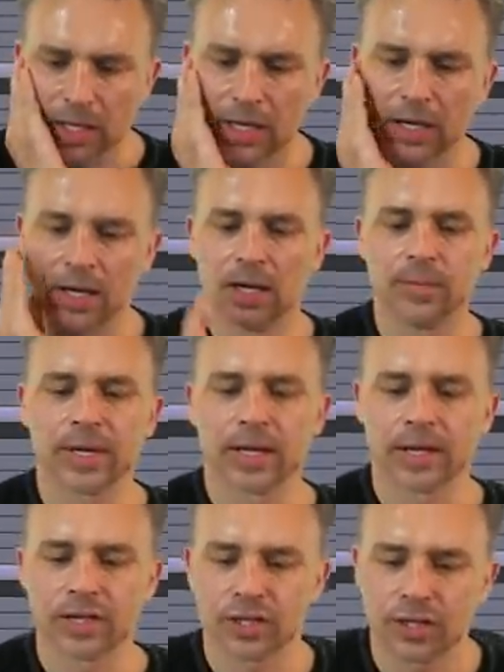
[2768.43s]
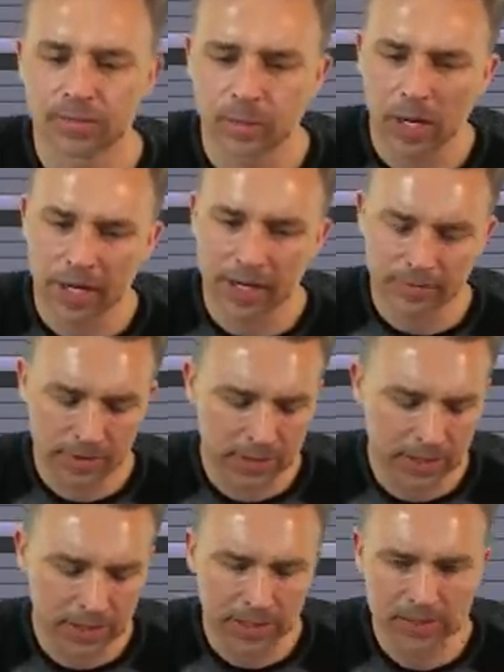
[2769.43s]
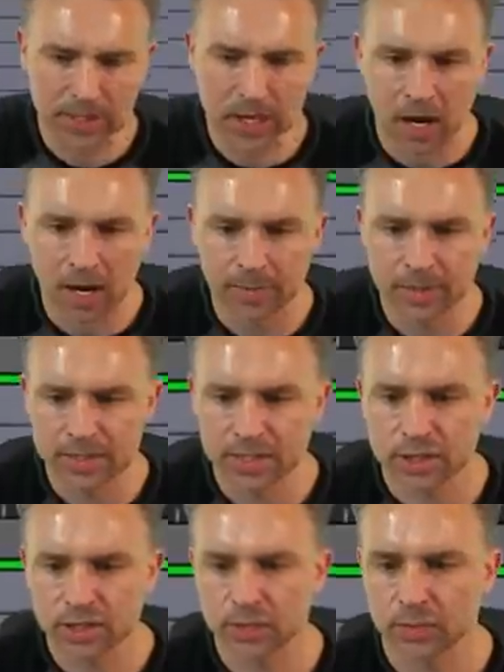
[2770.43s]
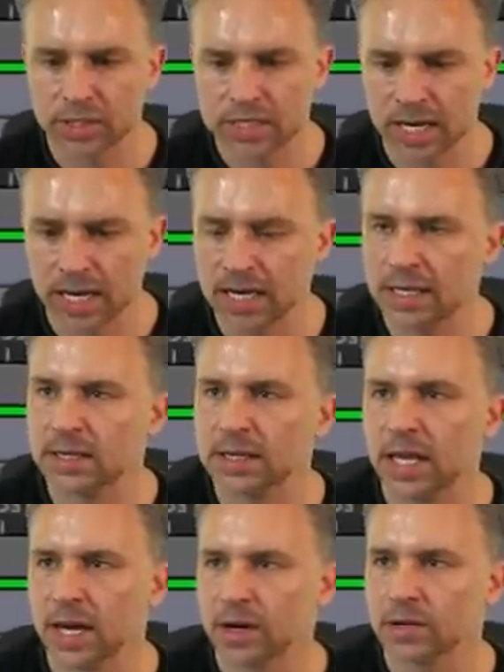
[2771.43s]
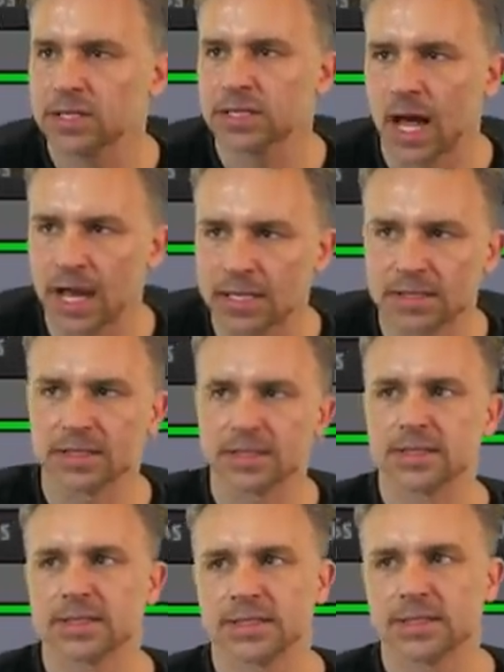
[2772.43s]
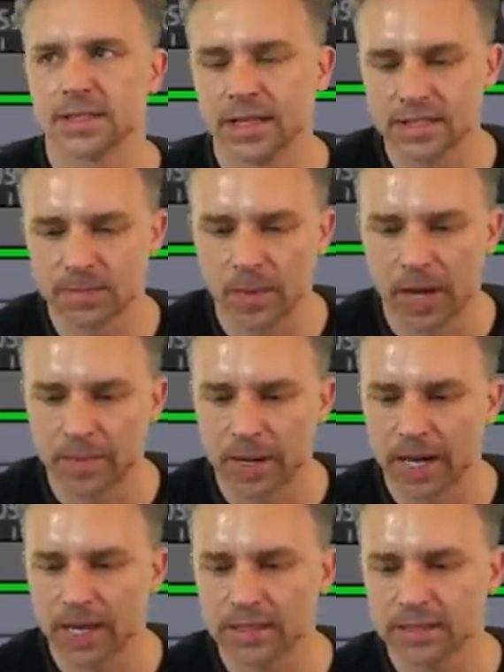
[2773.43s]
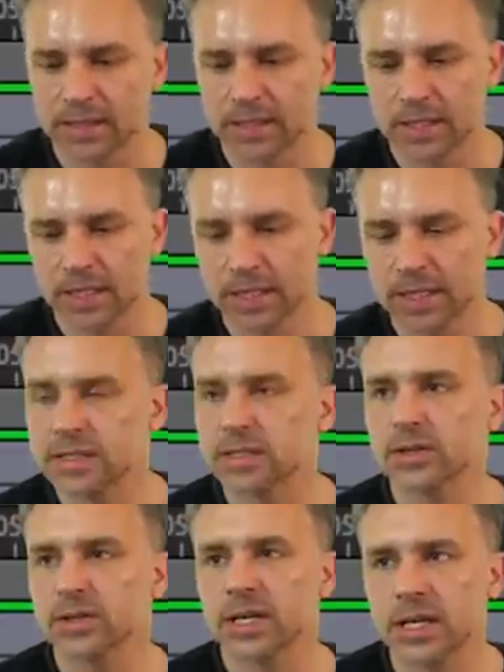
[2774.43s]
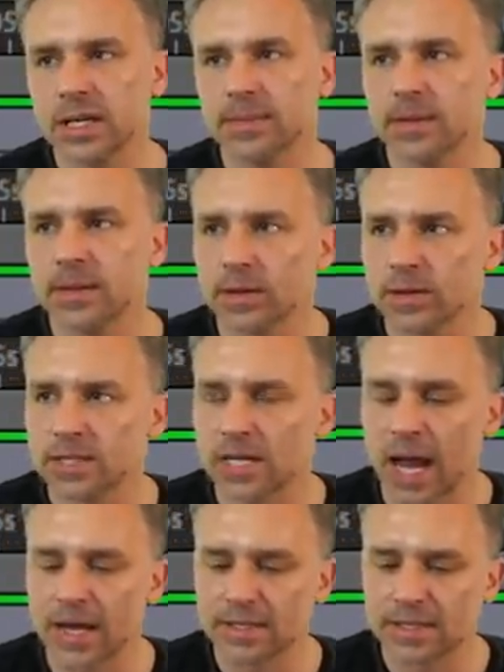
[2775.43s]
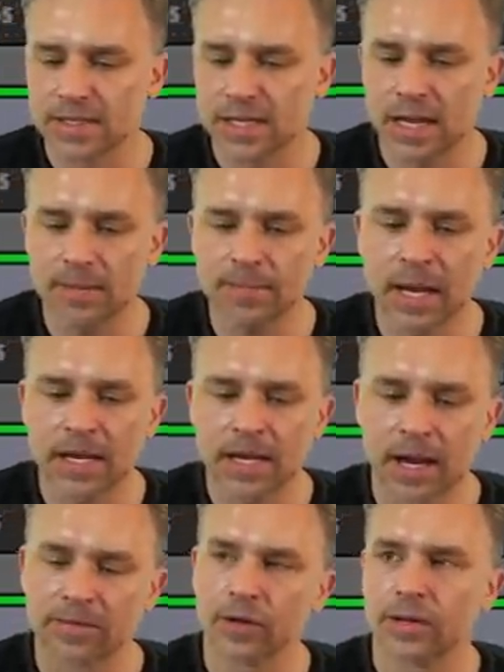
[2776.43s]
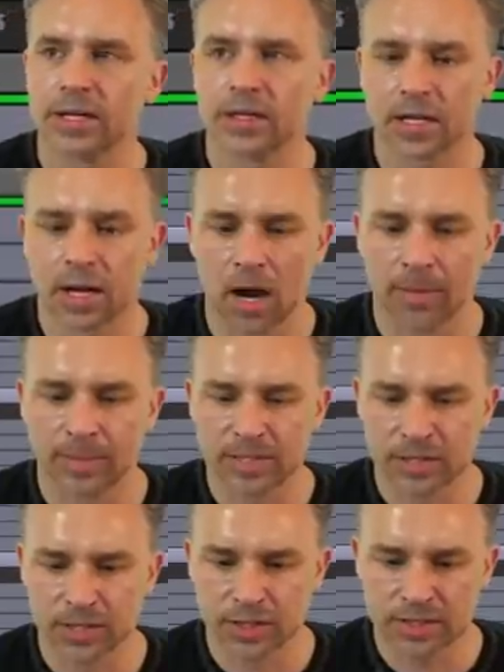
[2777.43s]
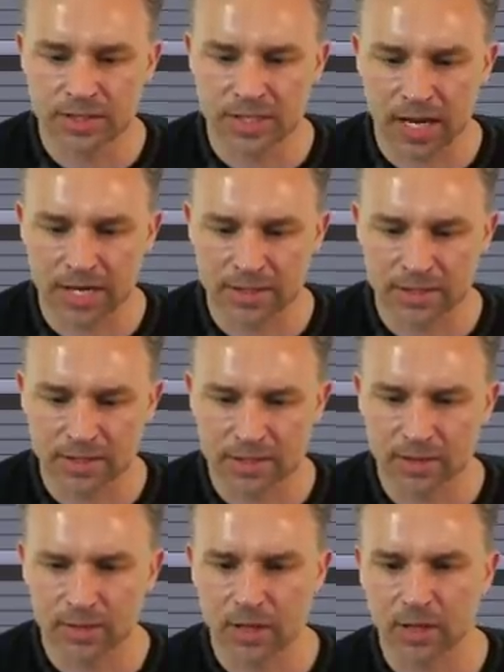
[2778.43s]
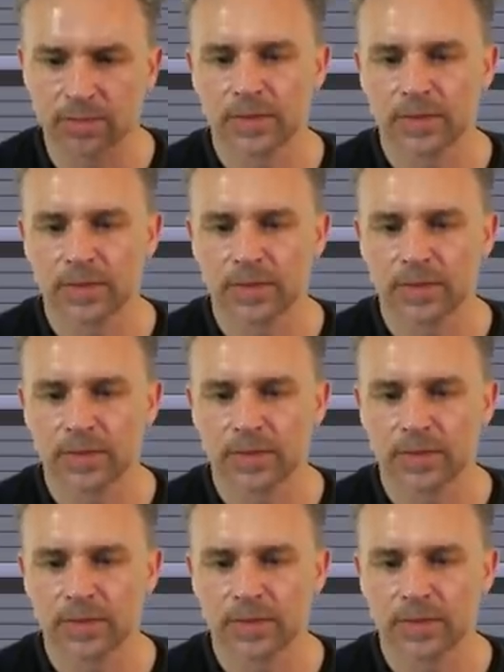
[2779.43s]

Oh man, I should have brought everything in as composition retain layer sizes. That's my bad. This will keep your sizes. It made everything the composition size, just so you know.